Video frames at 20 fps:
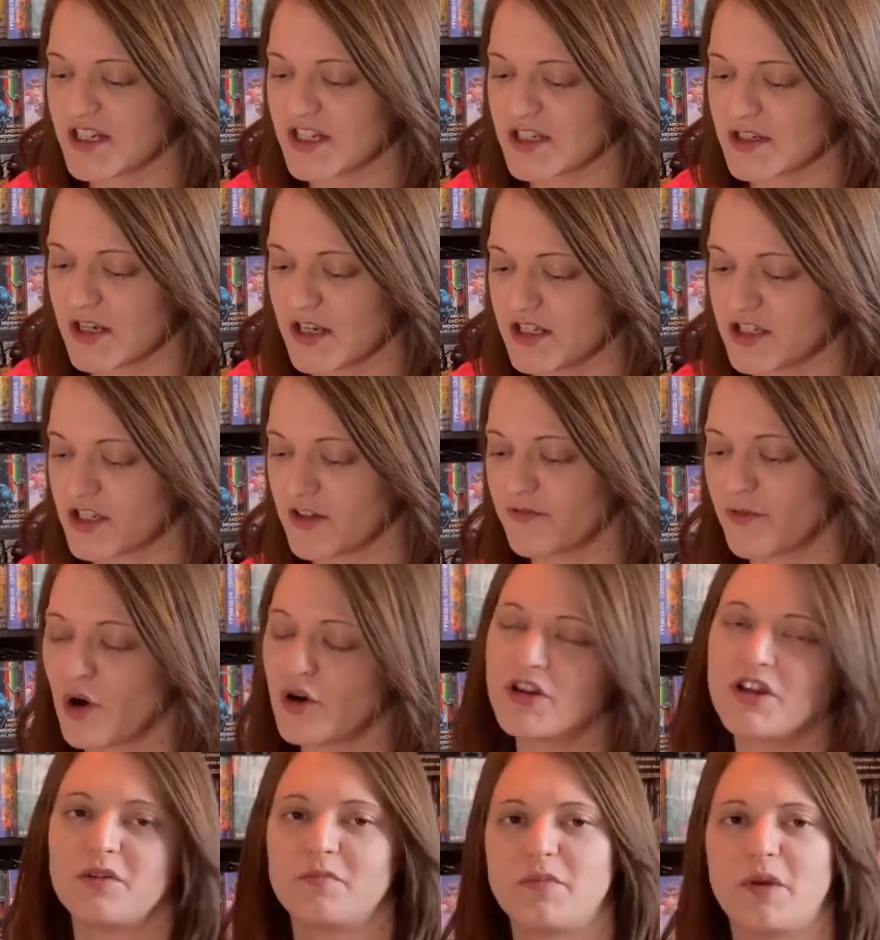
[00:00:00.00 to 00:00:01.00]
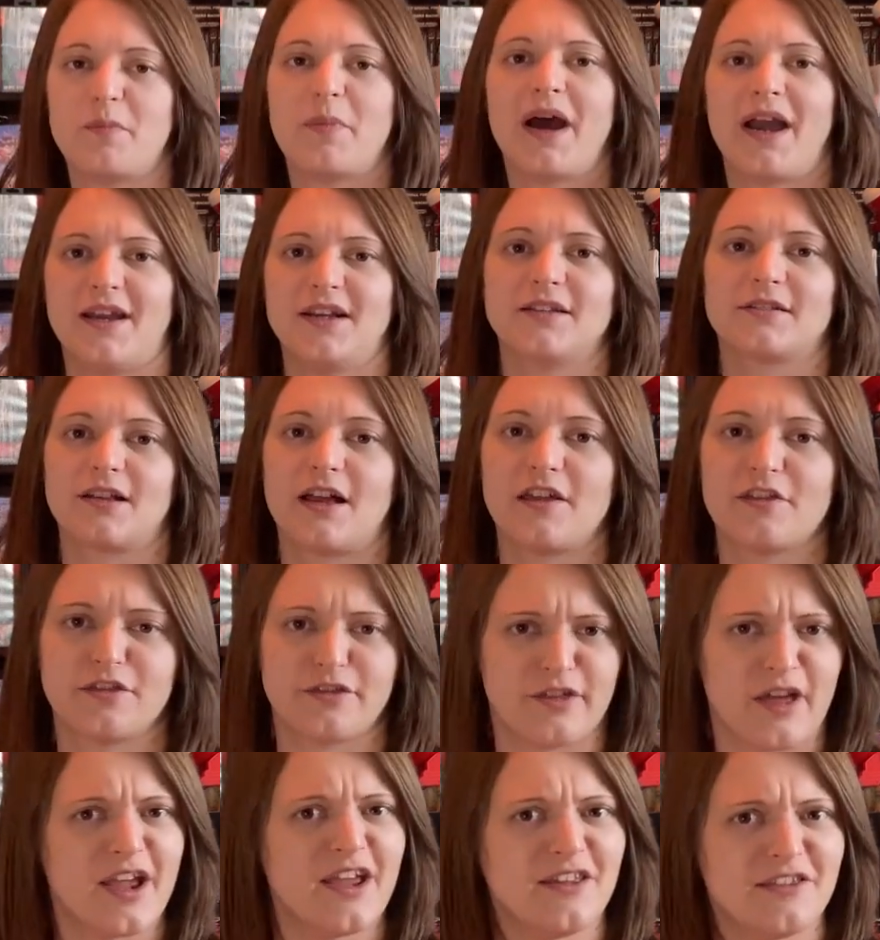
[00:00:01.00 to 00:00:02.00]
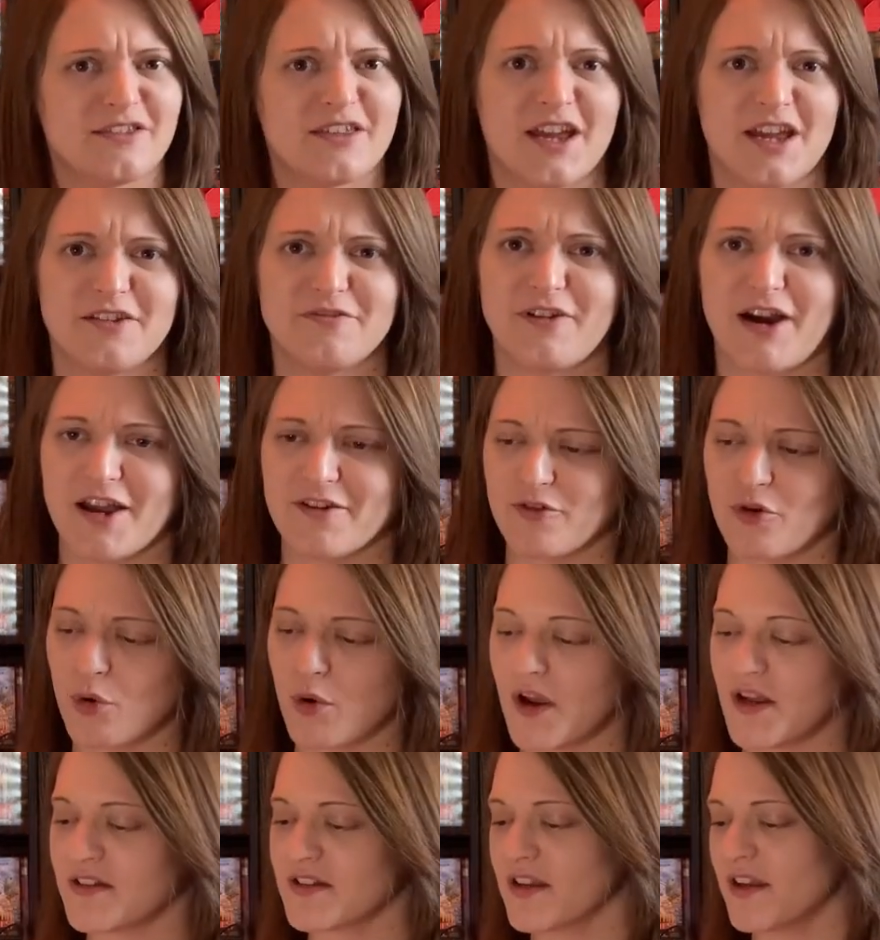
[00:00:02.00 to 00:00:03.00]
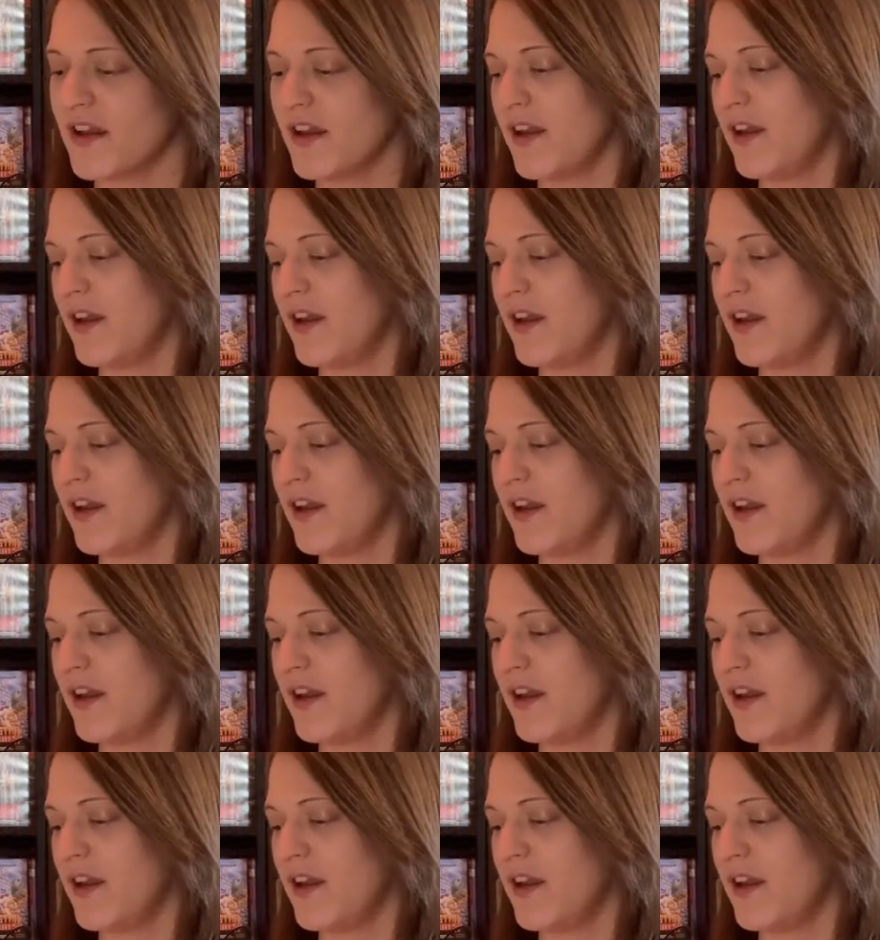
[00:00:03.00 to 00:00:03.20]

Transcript: and it's avoided me paying like 30-35 quid